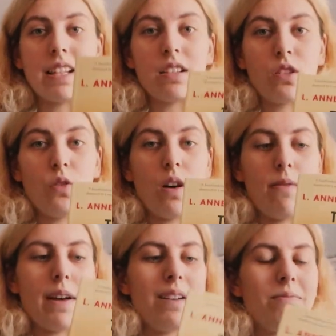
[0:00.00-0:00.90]
has to
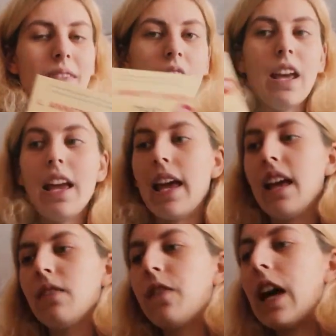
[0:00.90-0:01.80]
offer
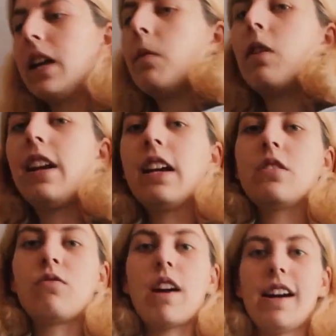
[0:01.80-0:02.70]
if anyone
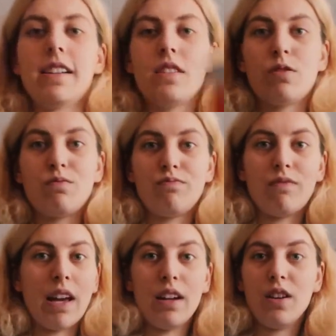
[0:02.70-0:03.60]
has read
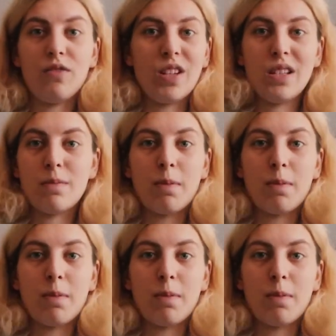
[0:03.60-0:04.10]
any of these